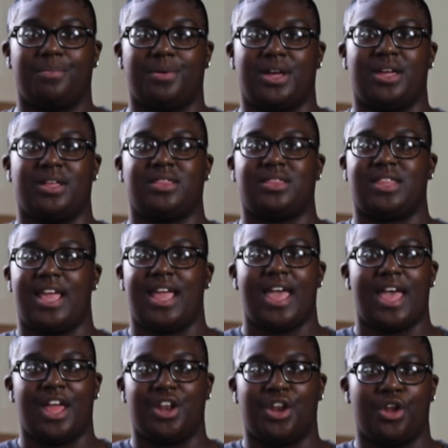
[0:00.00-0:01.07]
but they
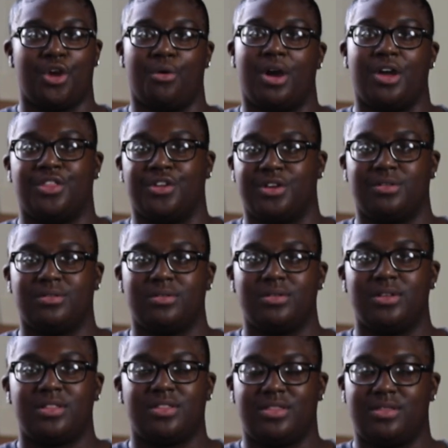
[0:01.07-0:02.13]
had
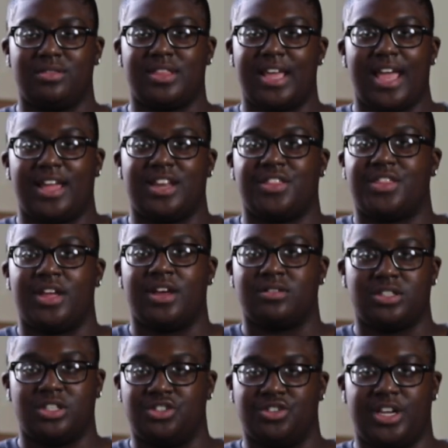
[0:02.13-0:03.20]
nothing
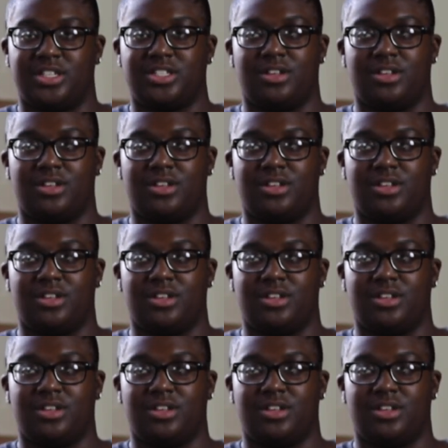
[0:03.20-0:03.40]
else to drink.